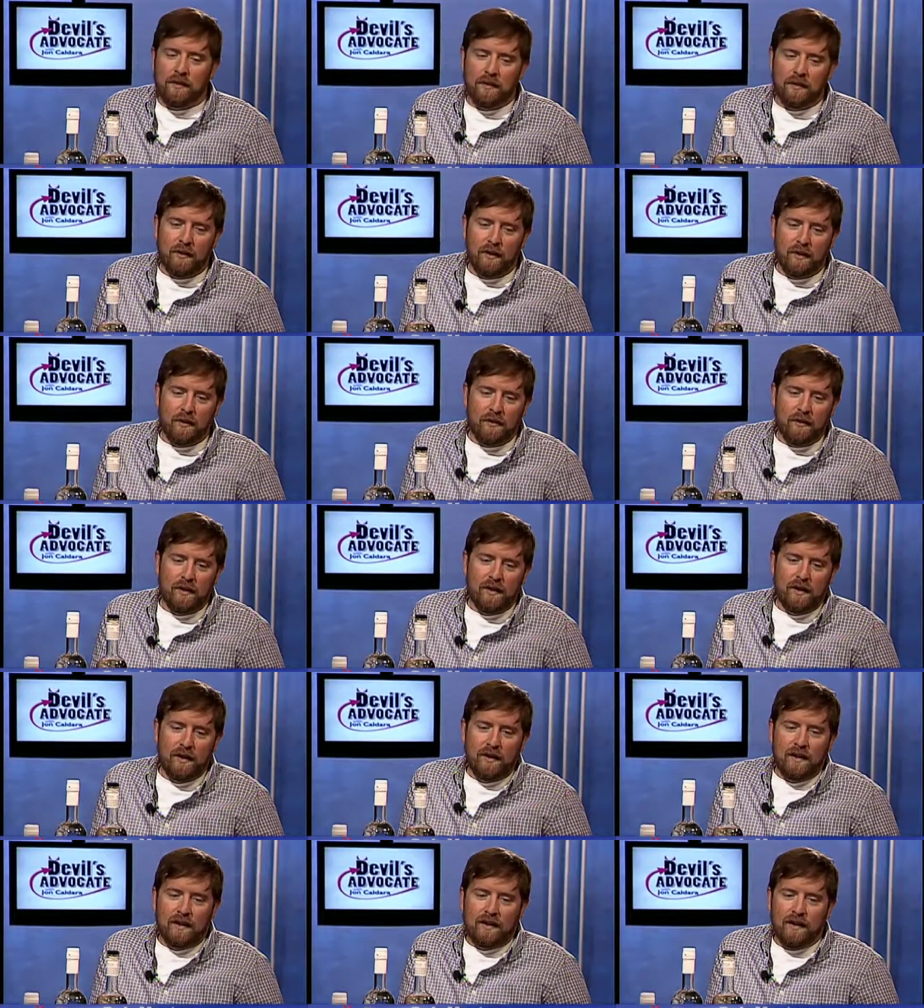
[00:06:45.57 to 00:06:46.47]
So
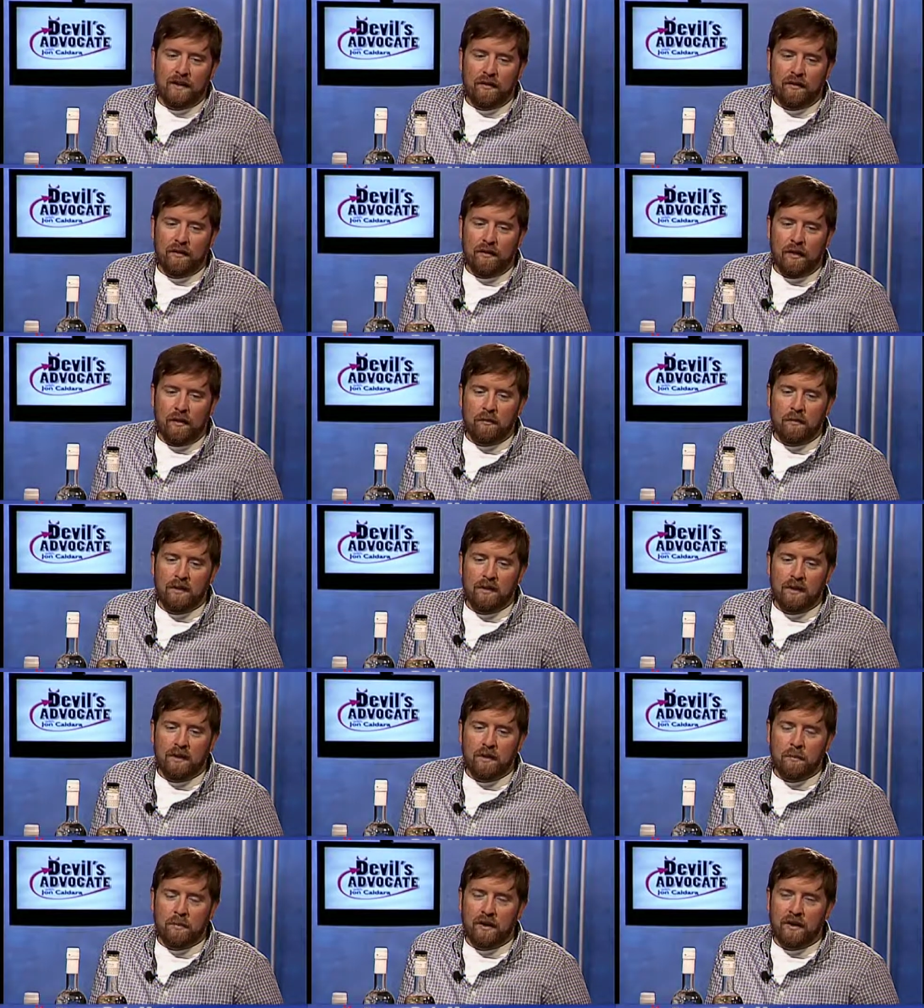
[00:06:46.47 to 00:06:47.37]
it all really
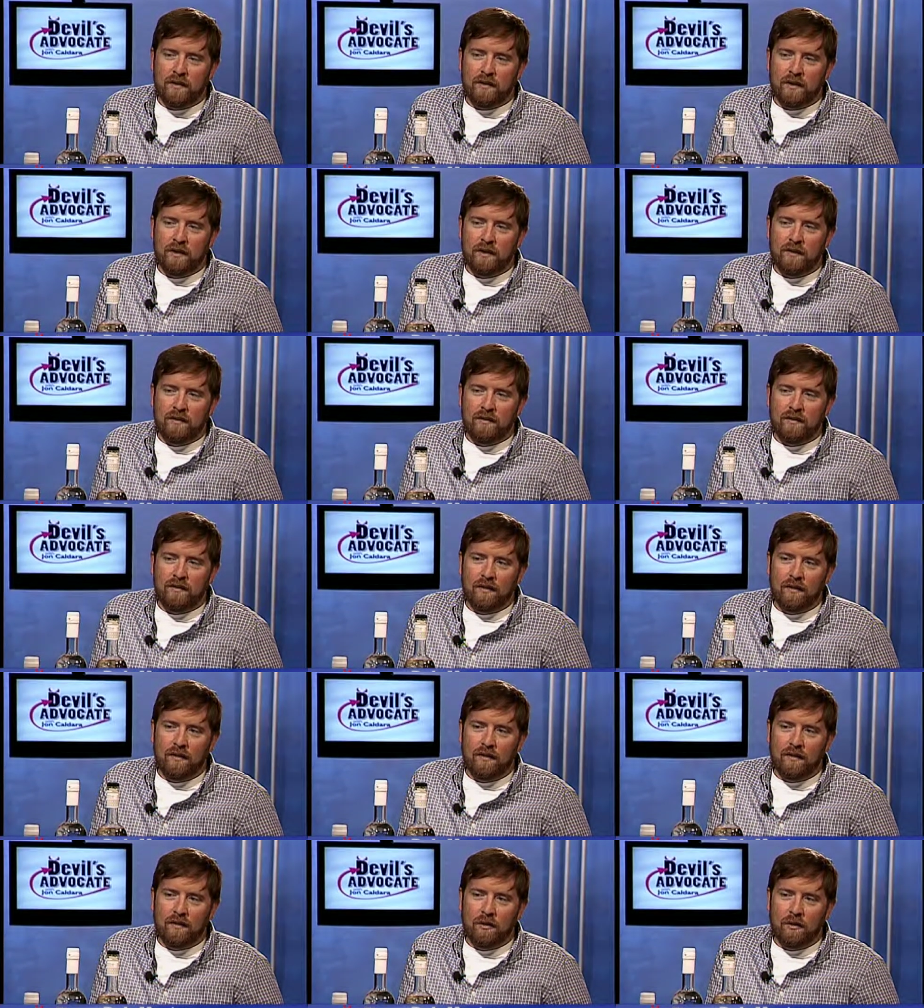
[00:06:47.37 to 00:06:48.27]
depends on
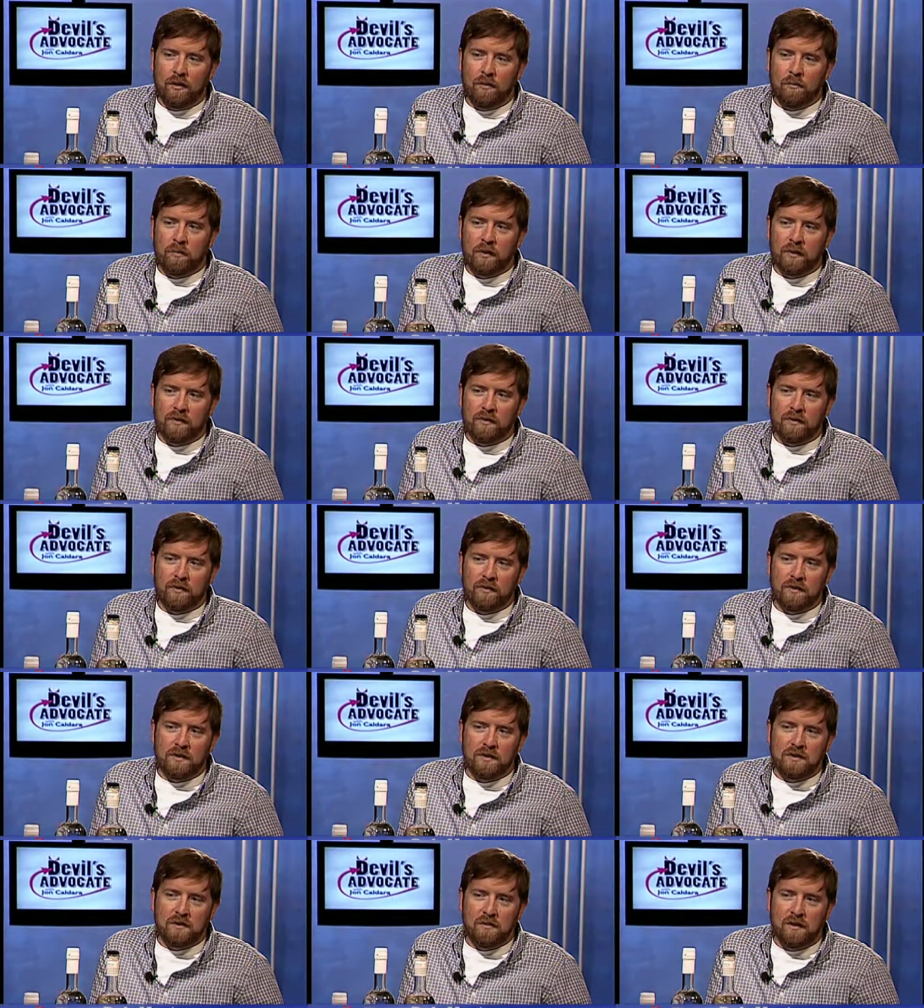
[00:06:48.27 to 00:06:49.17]
your own personal
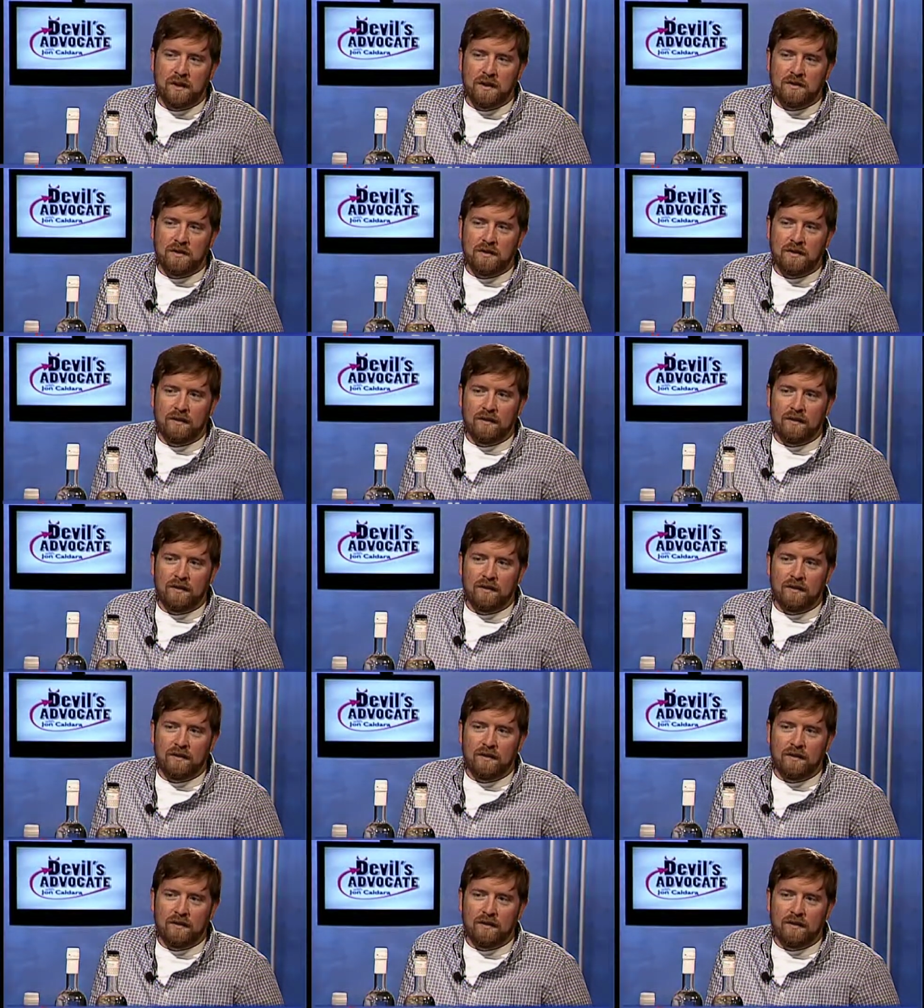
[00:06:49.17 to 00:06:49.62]
situation.